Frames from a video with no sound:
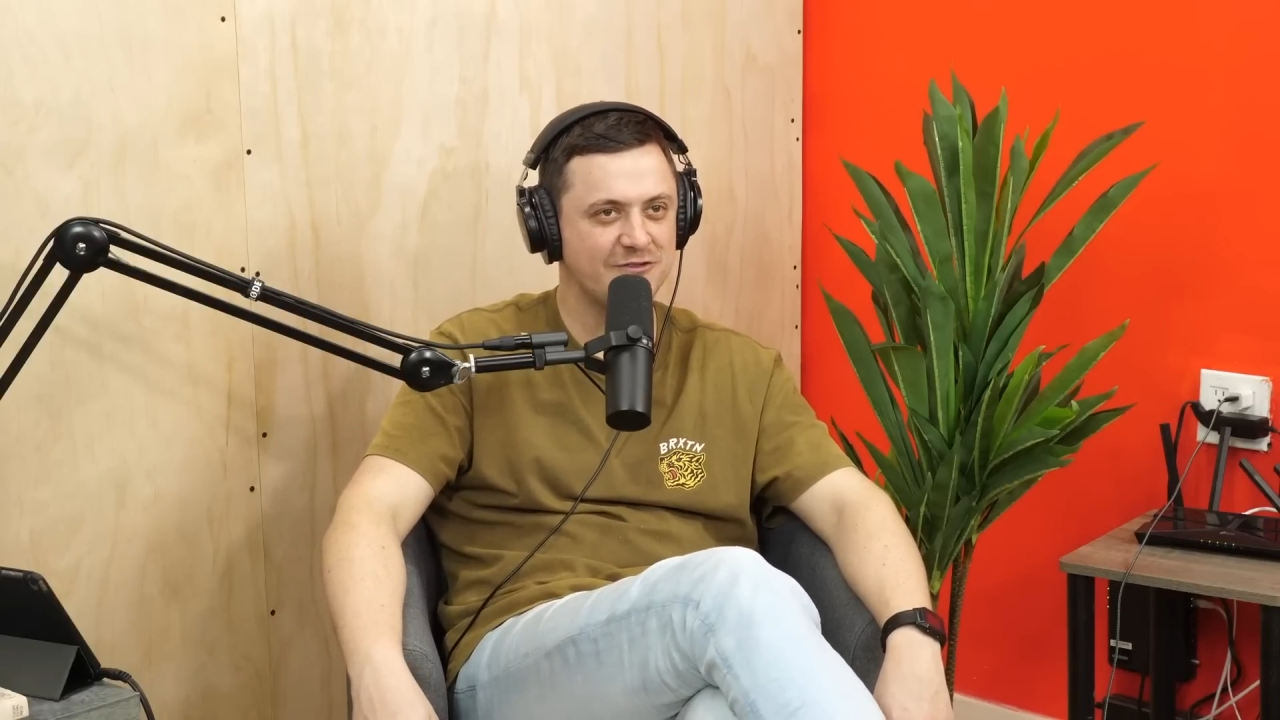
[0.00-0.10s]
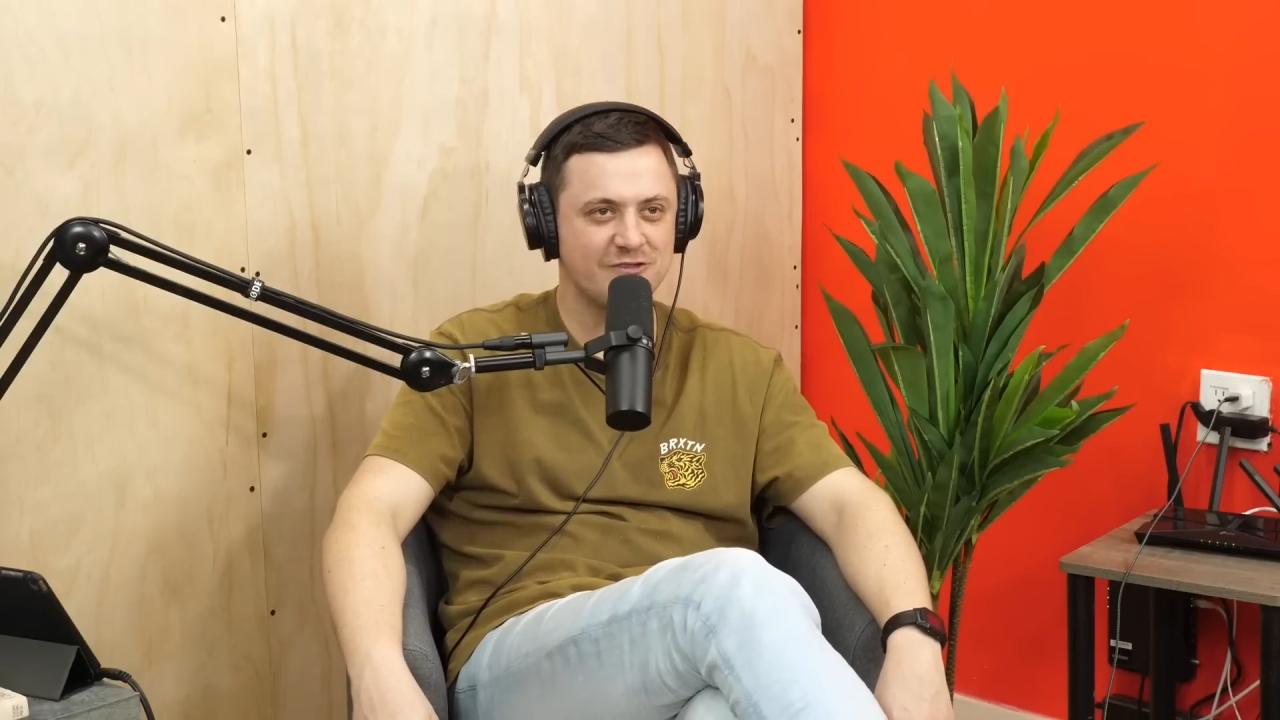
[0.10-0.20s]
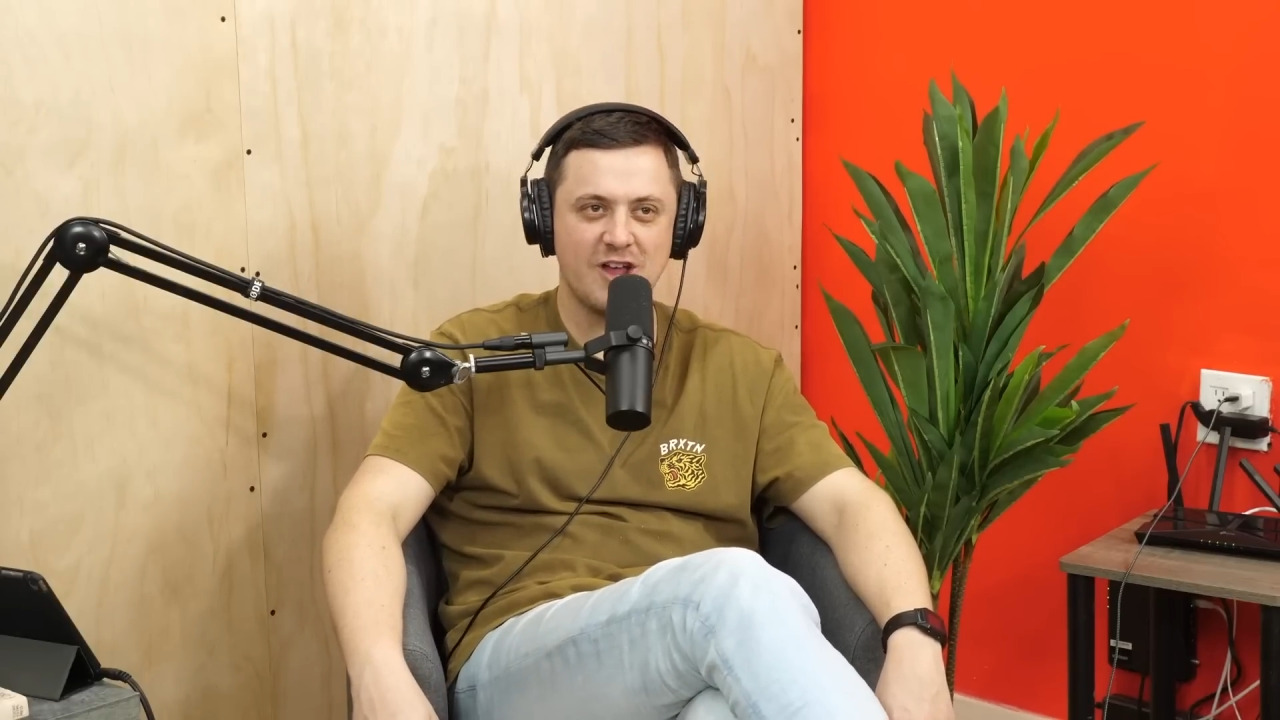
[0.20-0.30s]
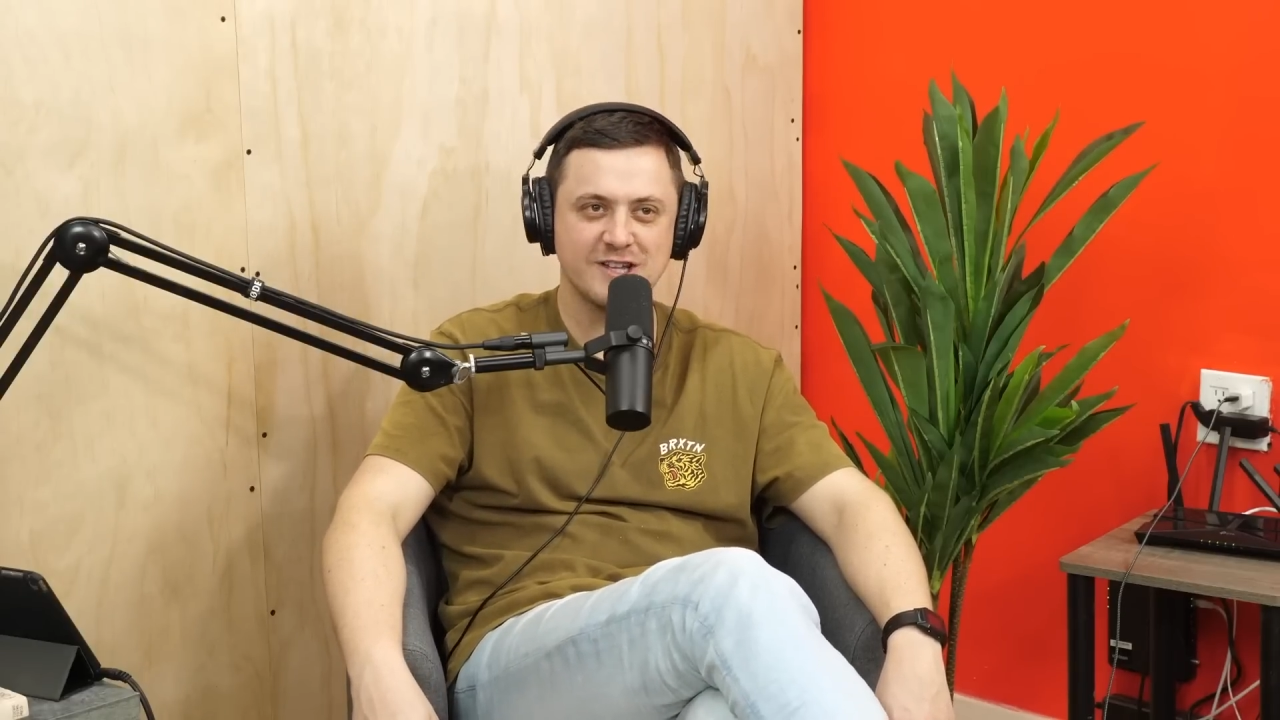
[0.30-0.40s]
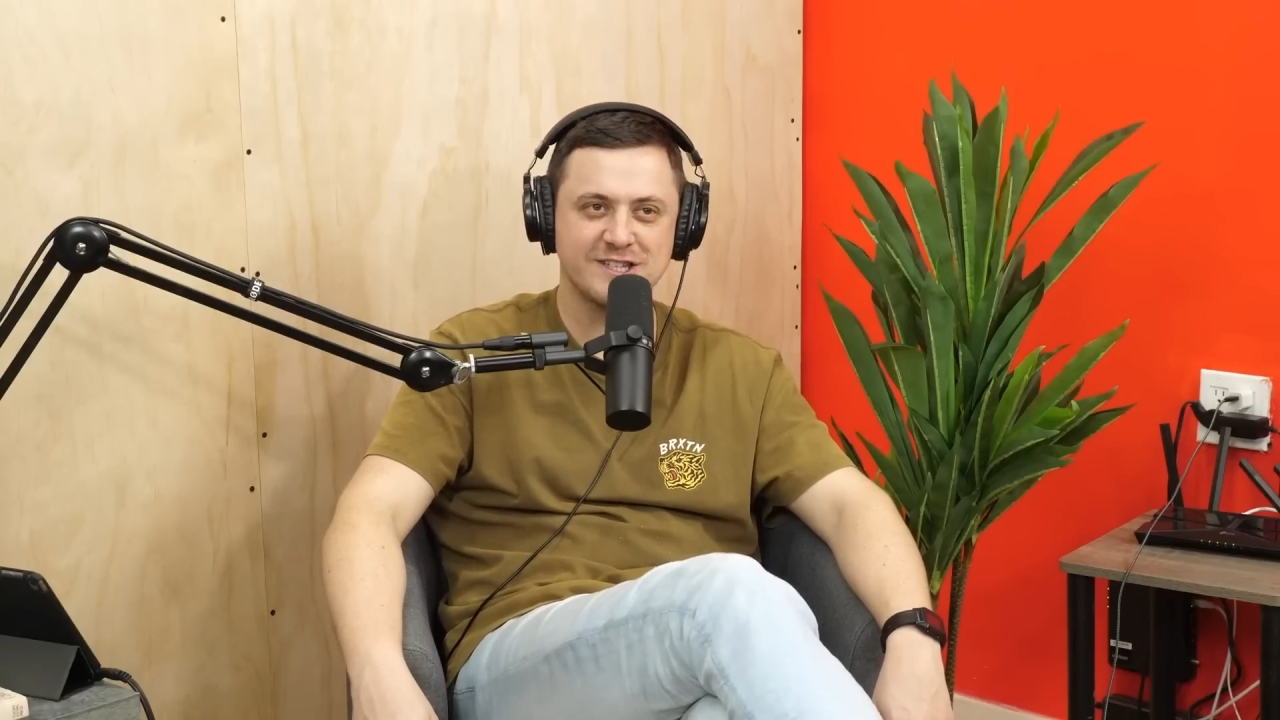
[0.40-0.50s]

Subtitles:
long